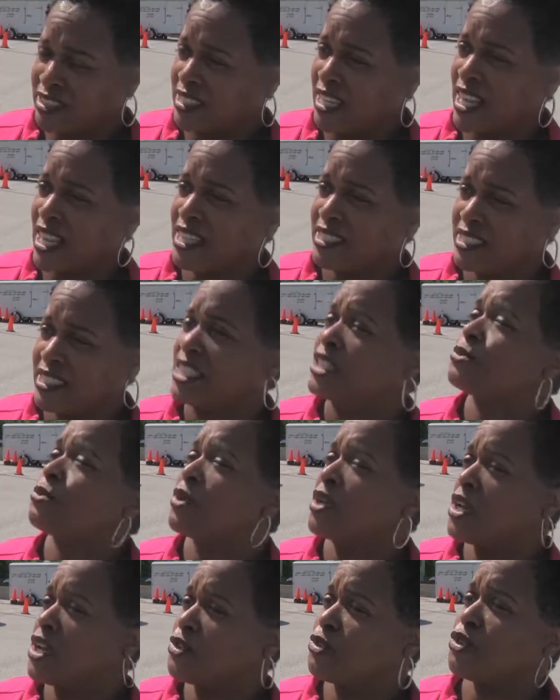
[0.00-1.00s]
stance, it's
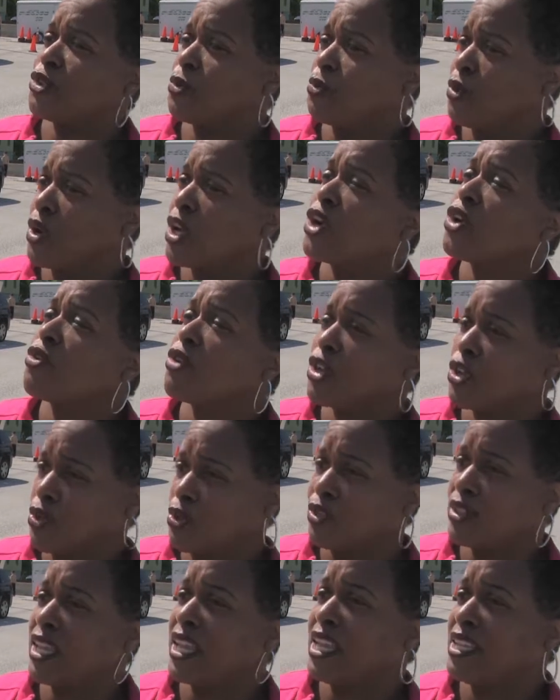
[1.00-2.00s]
101
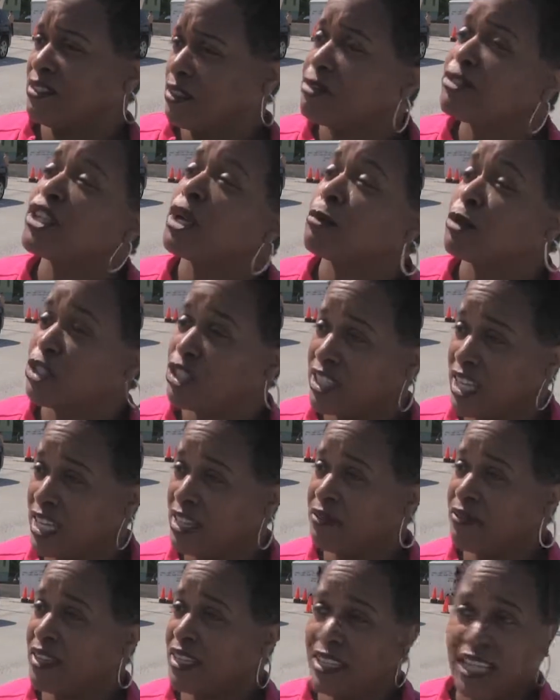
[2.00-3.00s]
critical days of summer
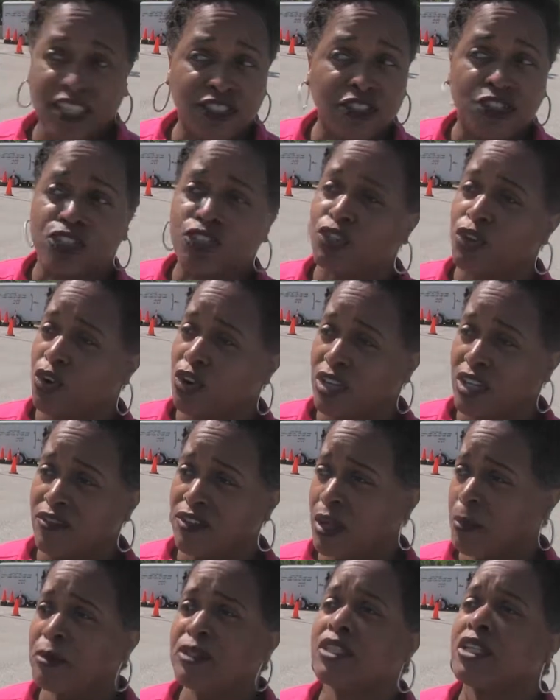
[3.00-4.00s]
safety. That's the start of
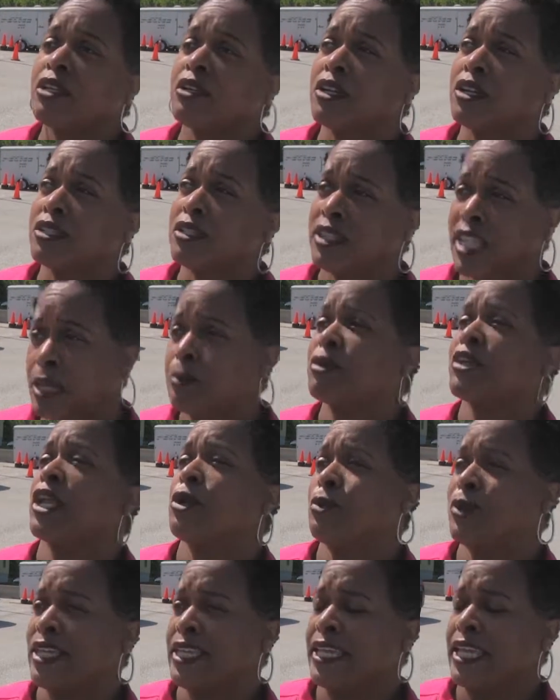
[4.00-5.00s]
it up until Labor
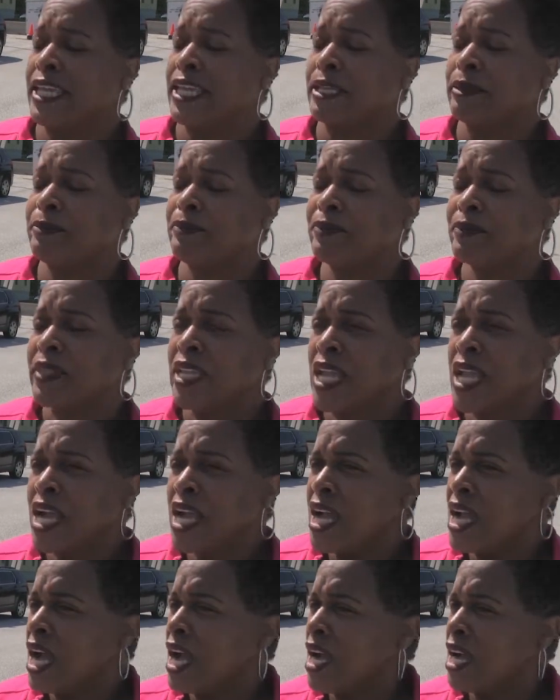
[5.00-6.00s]
Day weekend.
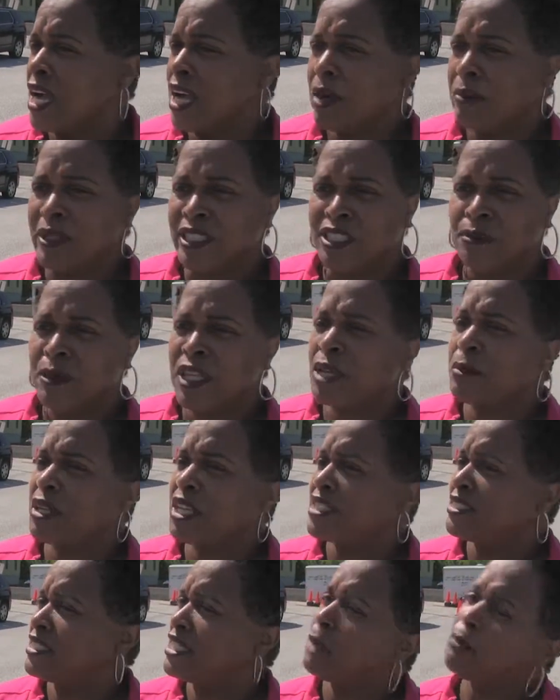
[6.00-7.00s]
Um, it's big
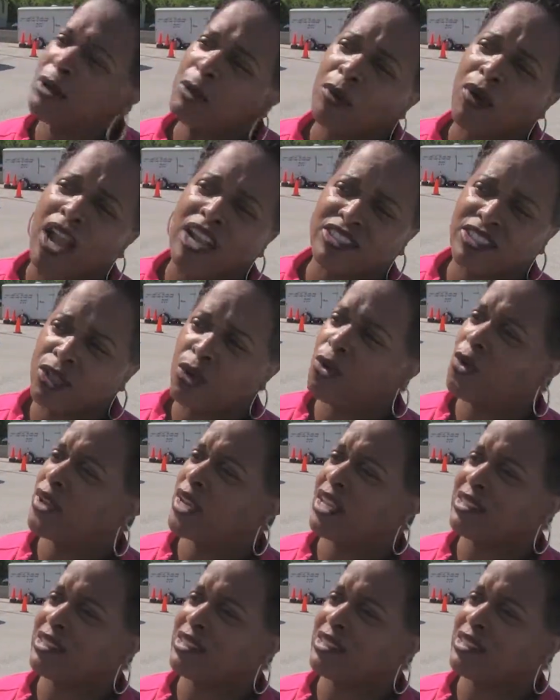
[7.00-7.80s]
because now people are actually going